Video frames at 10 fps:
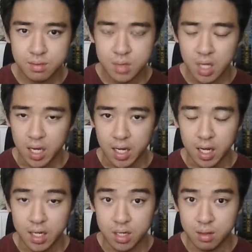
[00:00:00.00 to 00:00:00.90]
Like,
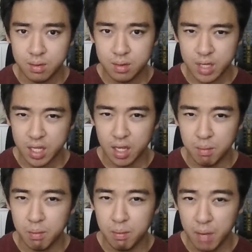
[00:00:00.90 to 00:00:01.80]
I think they
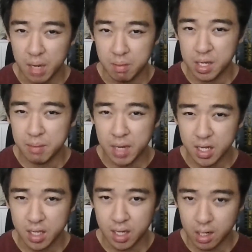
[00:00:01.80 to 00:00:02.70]
might be
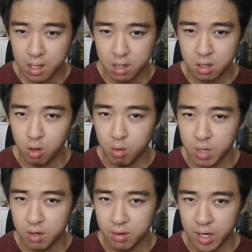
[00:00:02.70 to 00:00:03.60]
better than
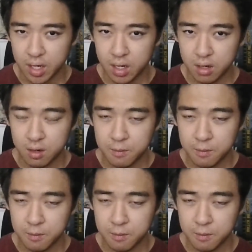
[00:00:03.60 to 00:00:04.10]
Goba right now,